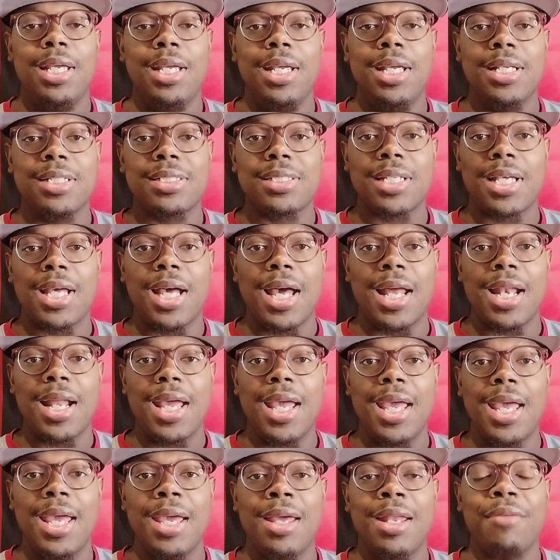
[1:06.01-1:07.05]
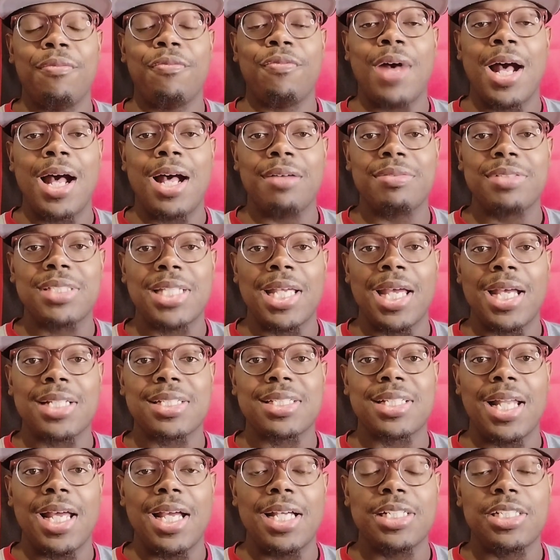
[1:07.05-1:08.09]
He is a guy that had 5
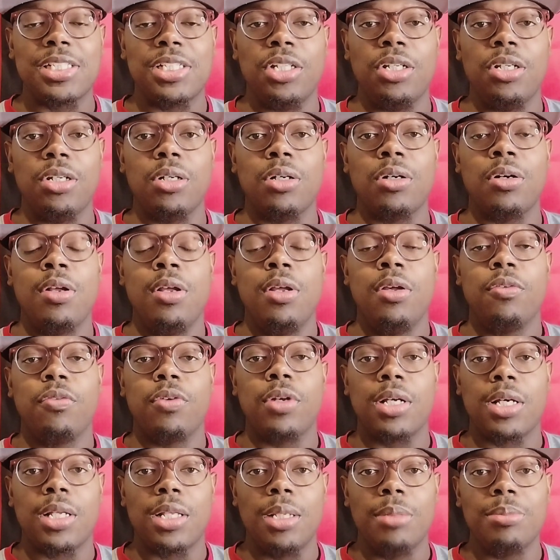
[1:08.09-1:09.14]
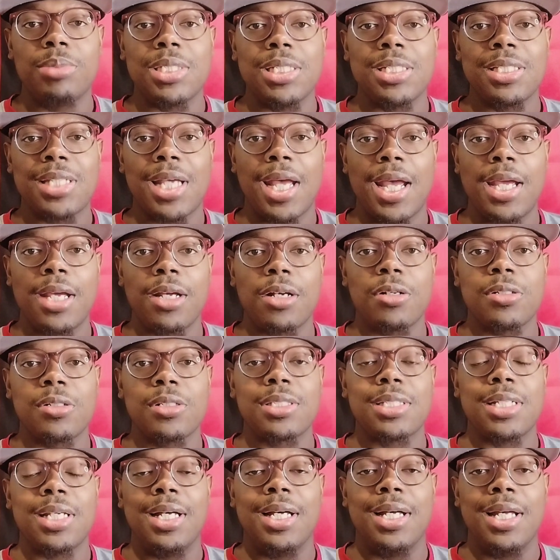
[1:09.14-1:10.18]
sacks last year for the Clemson
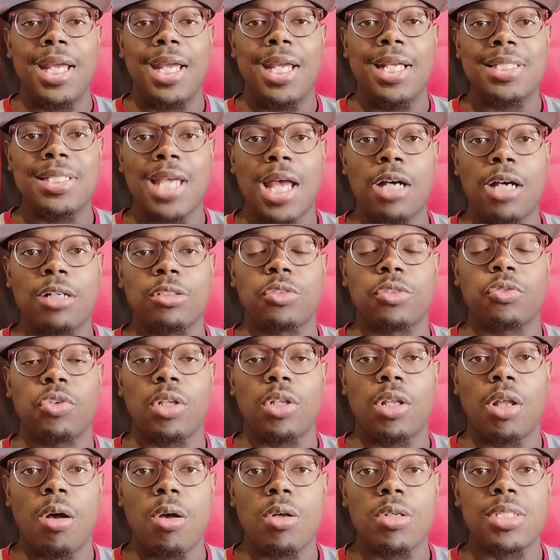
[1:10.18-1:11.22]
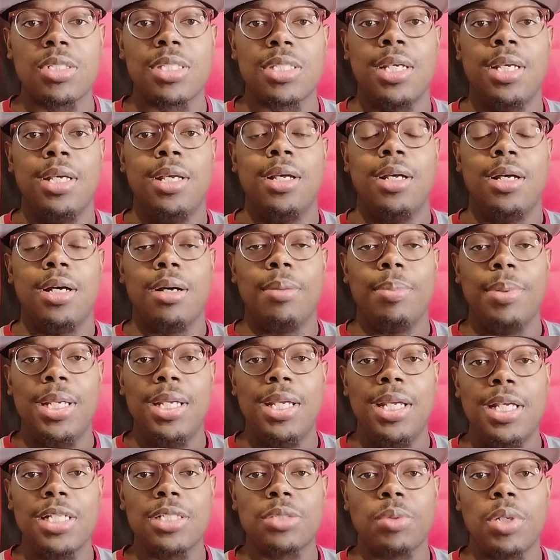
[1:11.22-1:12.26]
Tigers, 8 tackles for loss. But
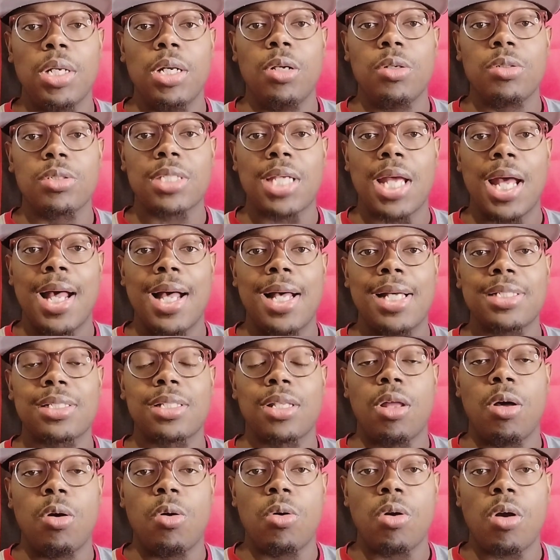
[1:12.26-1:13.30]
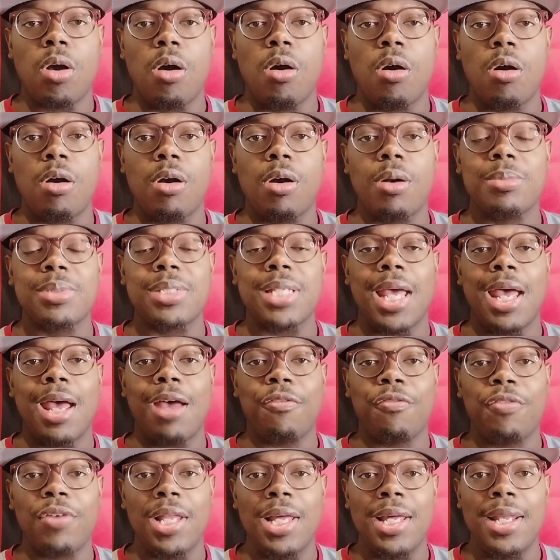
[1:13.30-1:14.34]
he is one of those guys, long arms,
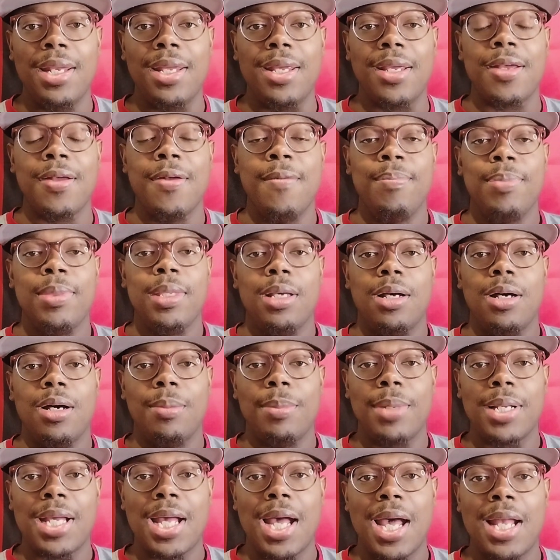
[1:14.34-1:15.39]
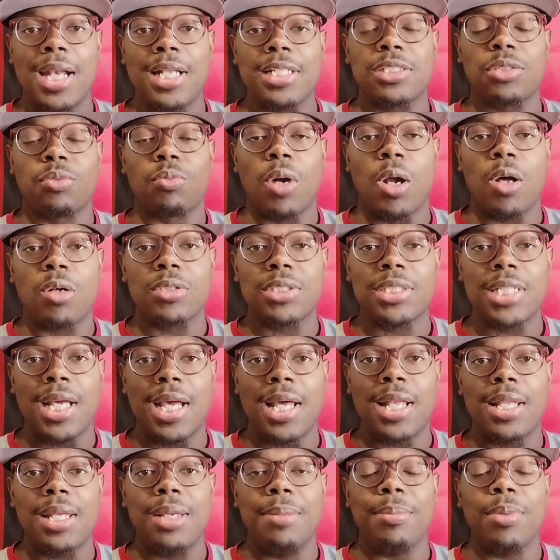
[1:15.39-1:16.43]
athletic, a guy that's raw
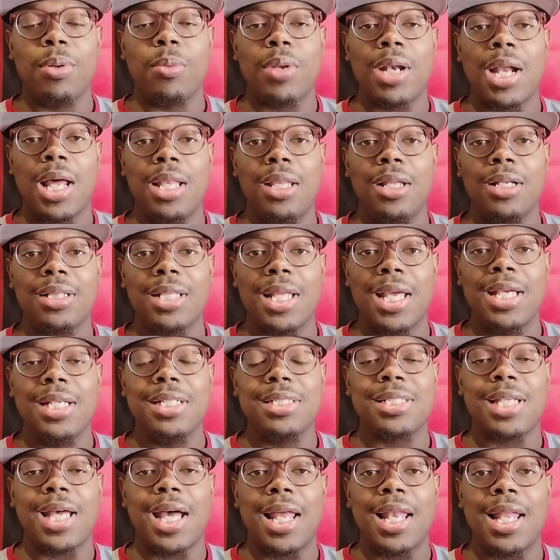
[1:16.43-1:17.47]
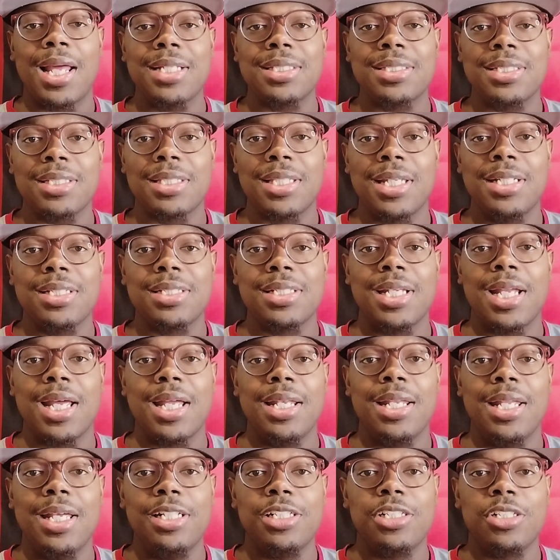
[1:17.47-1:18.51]
talent. But when I looked at his highlights and things of
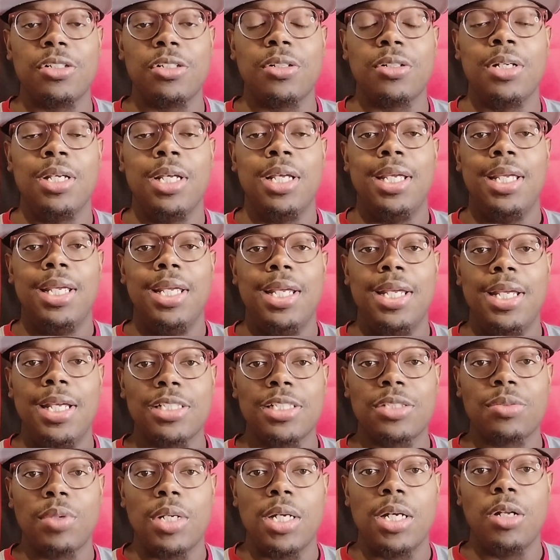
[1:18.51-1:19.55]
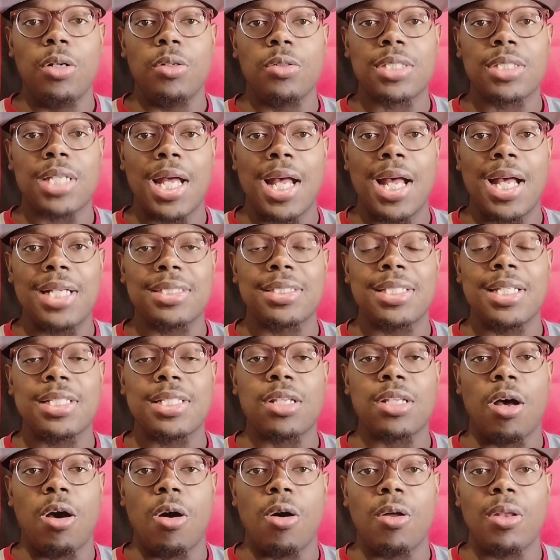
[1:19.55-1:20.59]
that nature, he is one of those guys
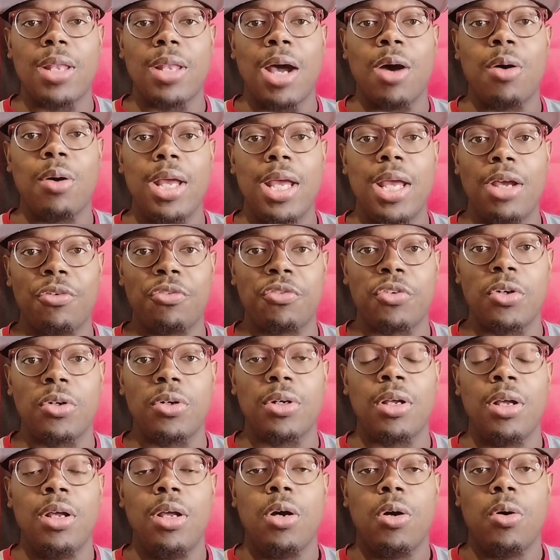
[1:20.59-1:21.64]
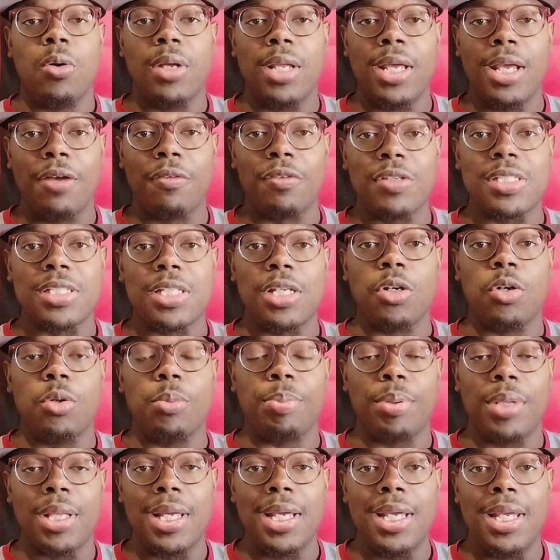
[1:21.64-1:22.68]
that's all out effort on every
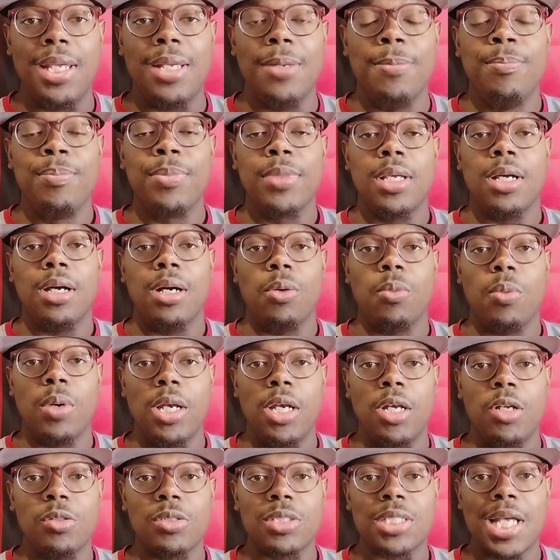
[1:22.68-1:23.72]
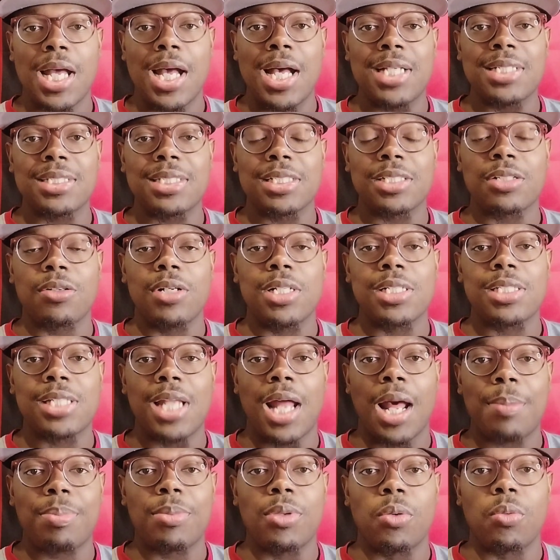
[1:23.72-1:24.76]
single play. One of those guys that's going to
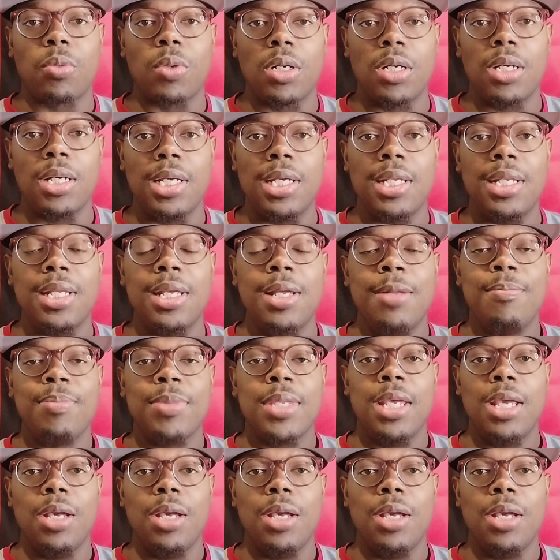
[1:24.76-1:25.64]
stop the run.